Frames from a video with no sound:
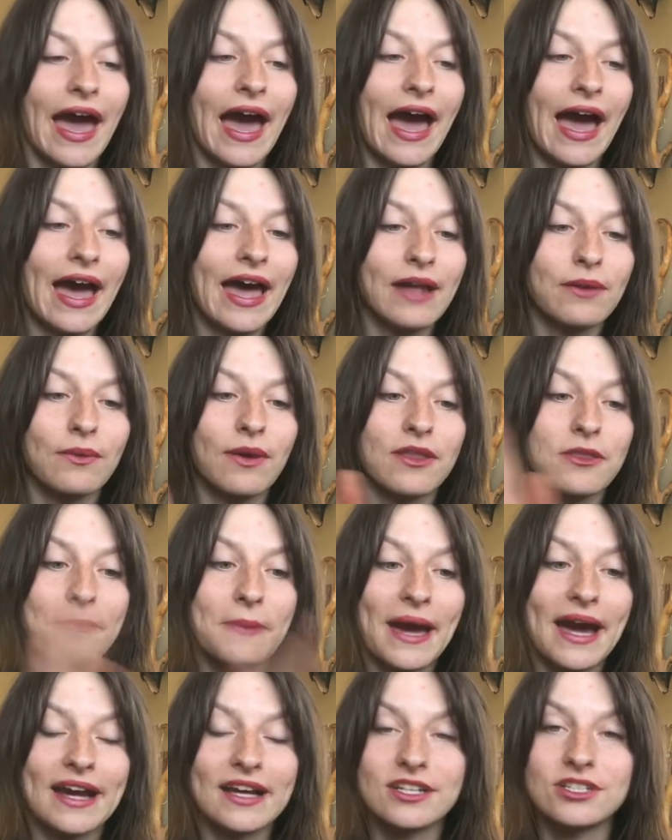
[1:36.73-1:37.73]
And while the
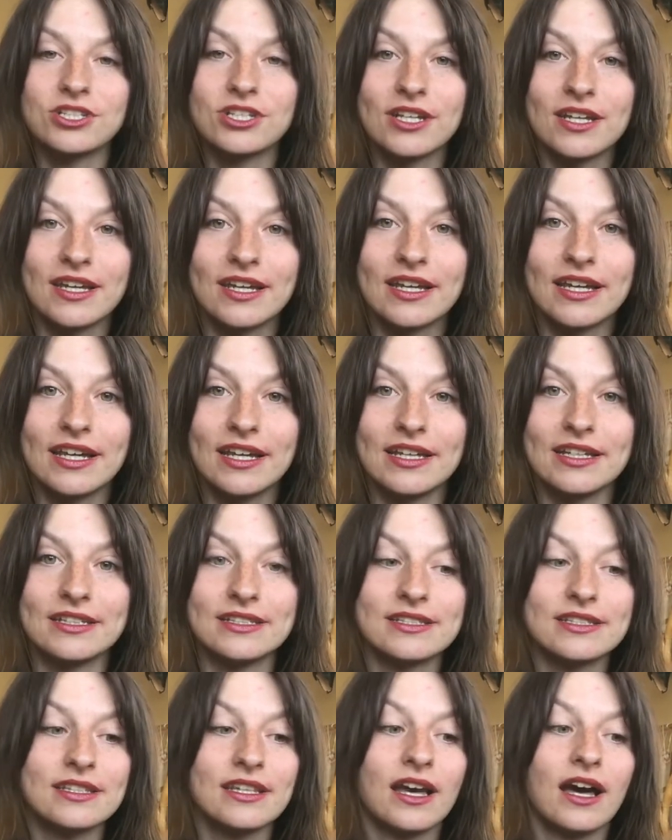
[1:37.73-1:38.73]
packaging
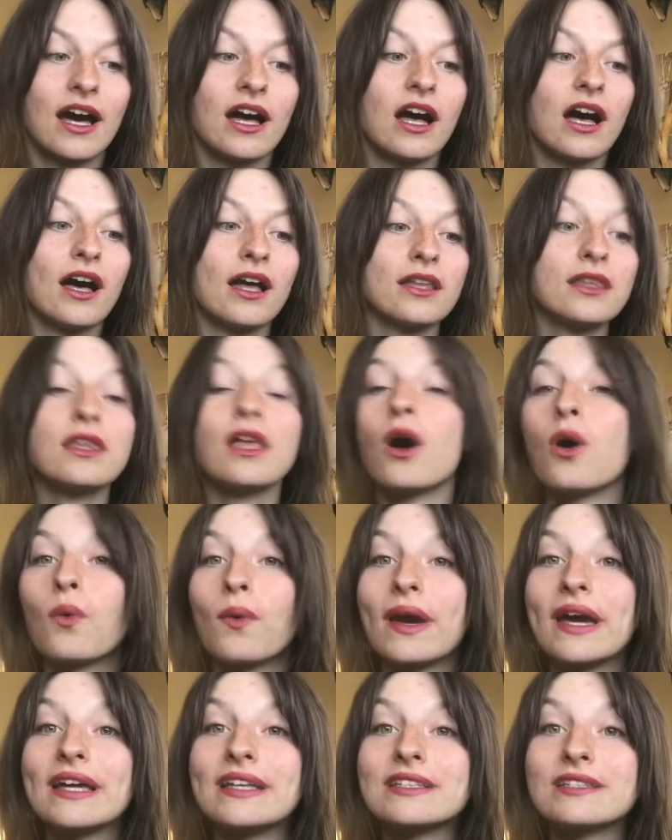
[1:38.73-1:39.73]
is low
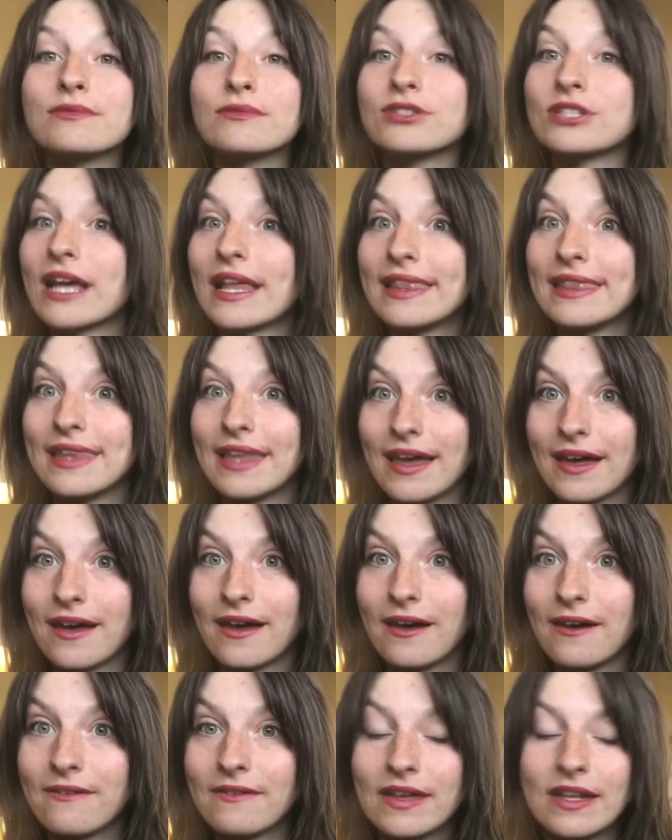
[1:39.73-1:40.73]
waste, which I
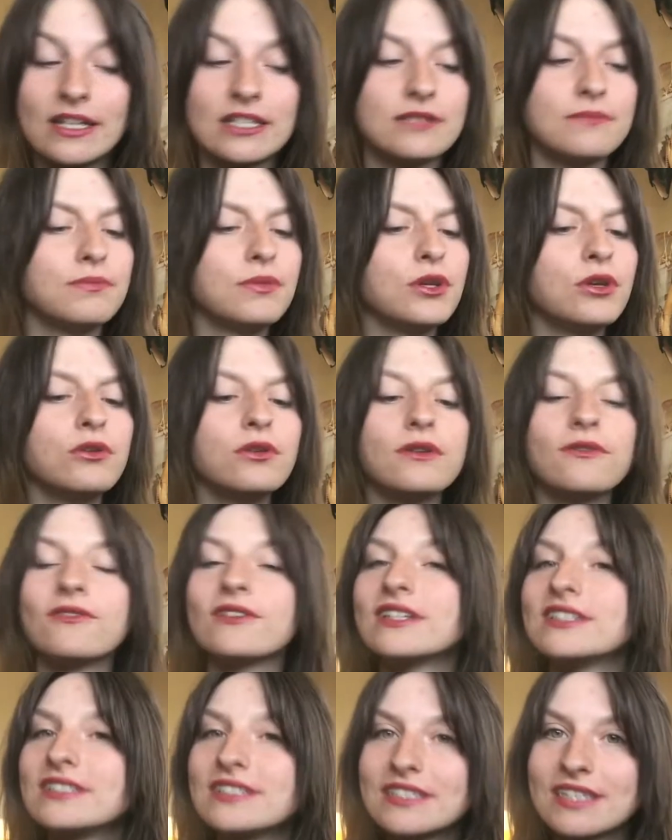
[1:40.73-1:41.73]
love, and it's
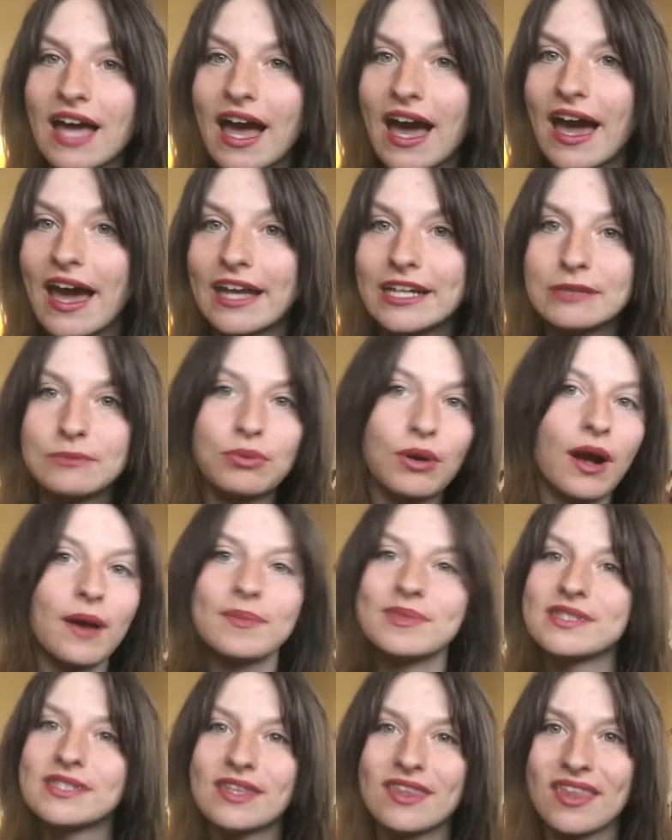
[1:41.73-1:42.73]
beautifully designed,
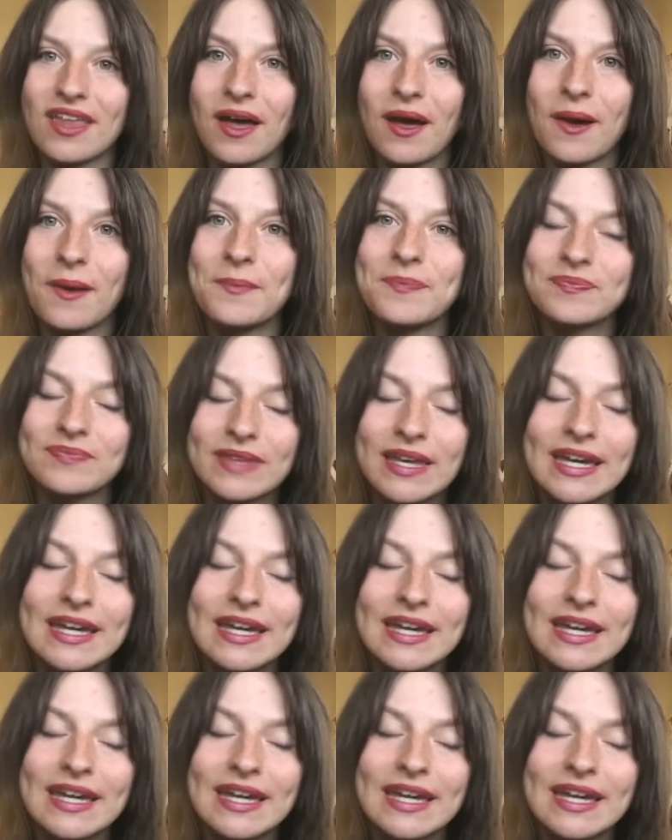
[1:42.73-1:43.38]
props to them,